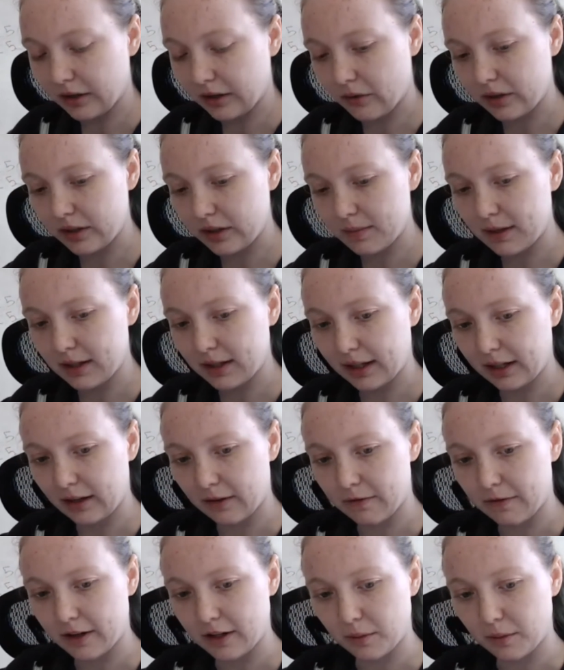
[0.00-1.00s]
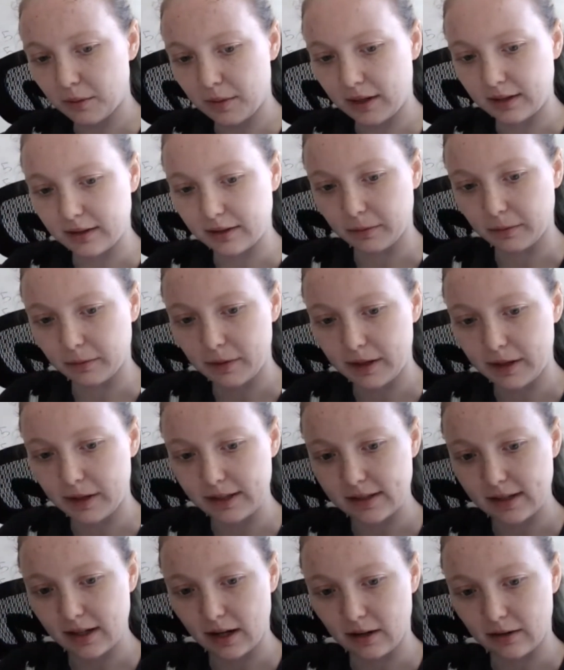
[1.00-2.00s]
going to be like a fundamental
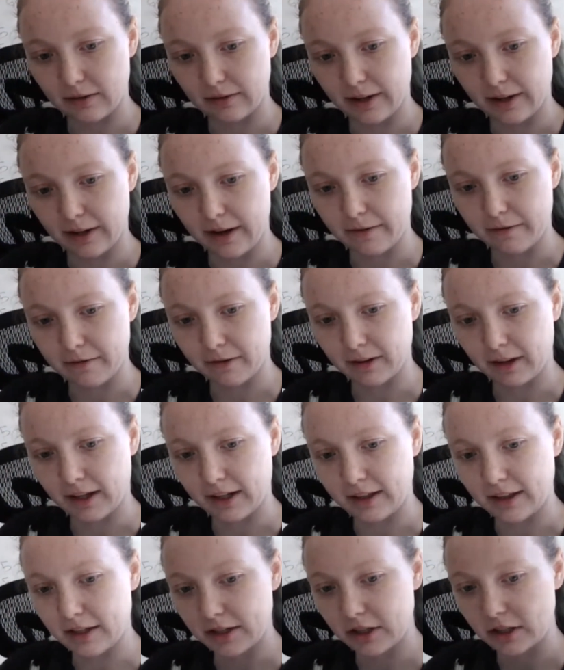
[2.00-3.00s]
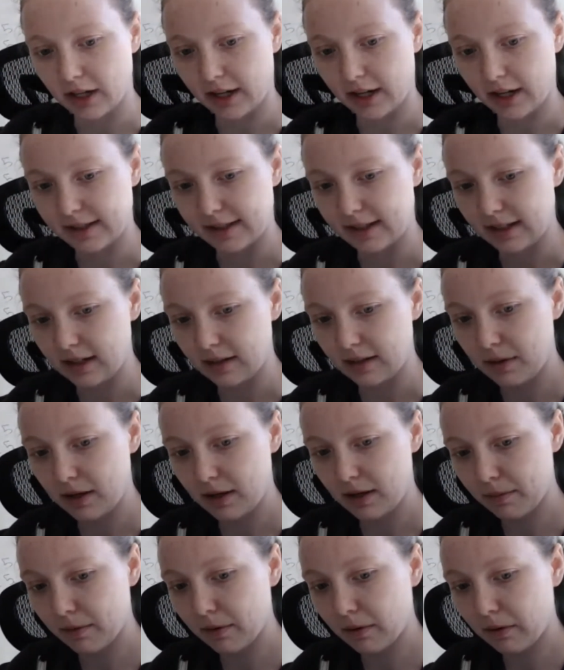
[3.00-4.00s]
piece of life for like the Gen Z
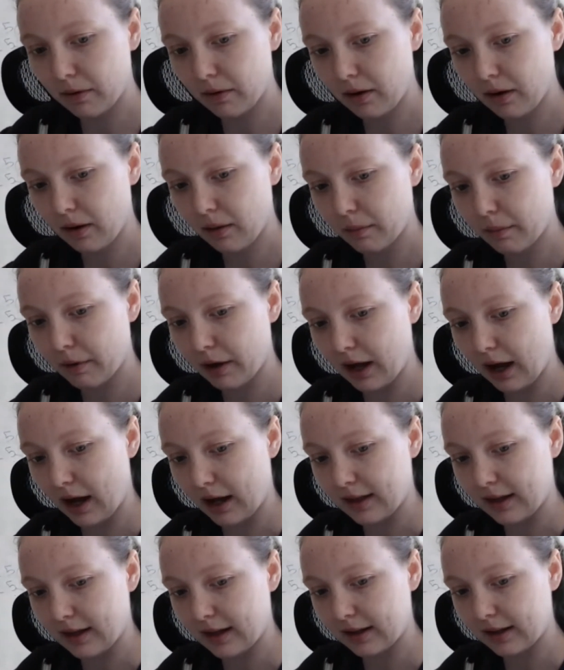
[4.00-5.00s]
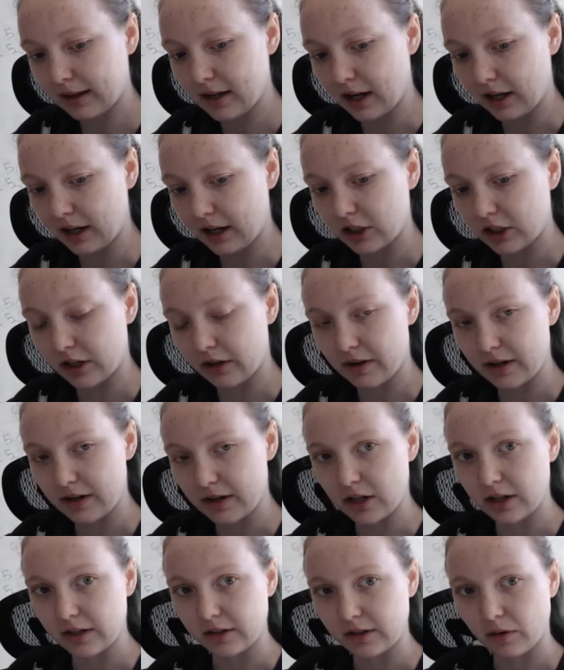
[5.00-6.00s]
people, but I think the next
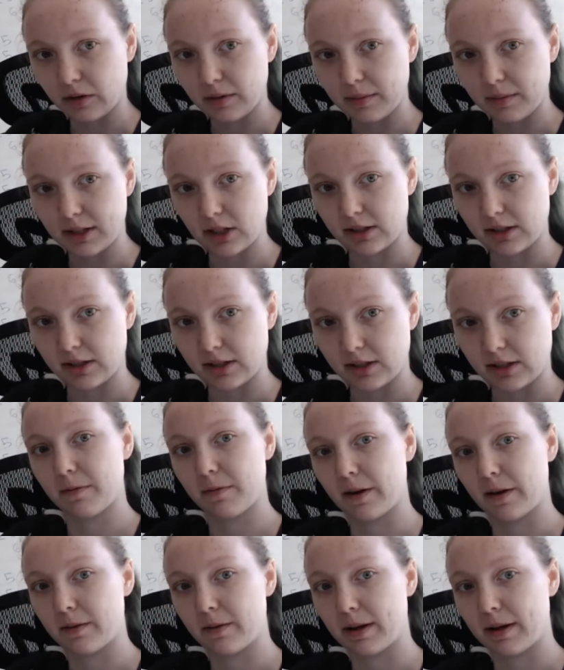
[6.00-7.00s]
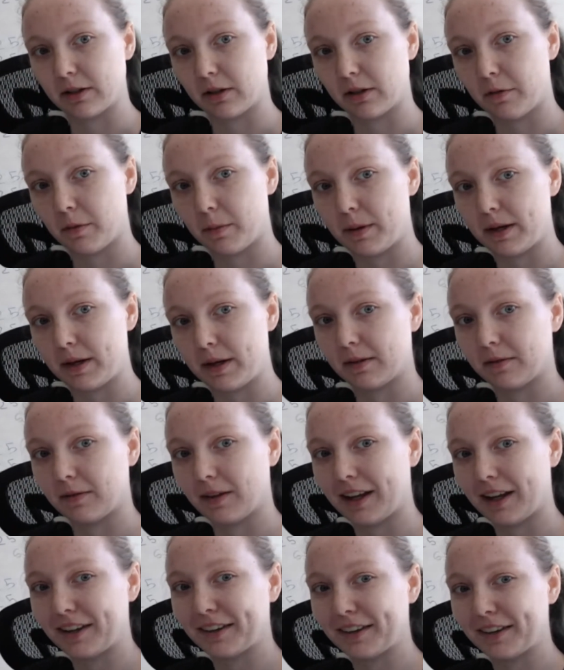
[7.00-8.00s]
generation is going to be just as fundamental of a piece of
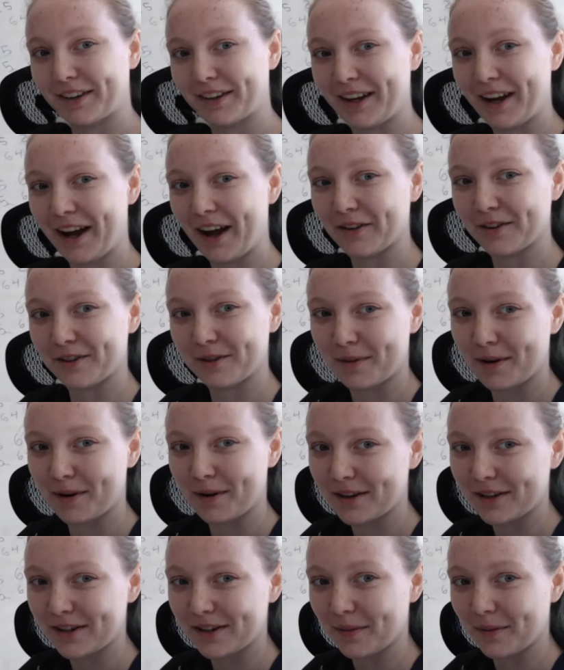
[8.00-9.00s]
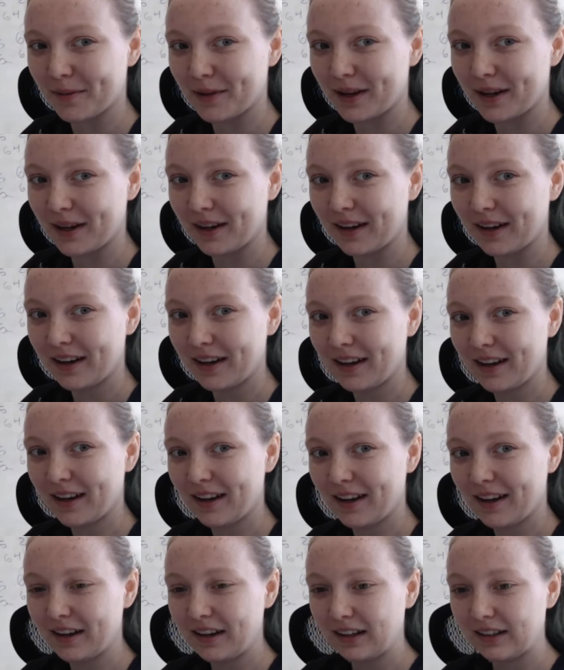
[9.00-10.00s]
like learning algebra or something.
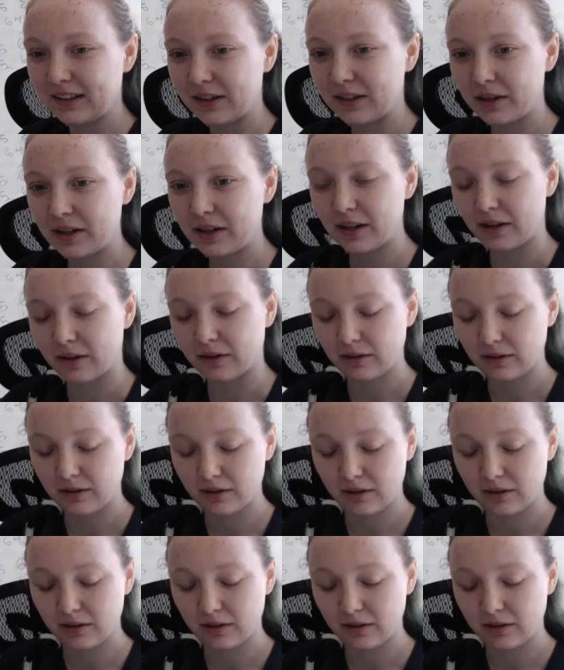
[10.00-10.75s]
So, you know,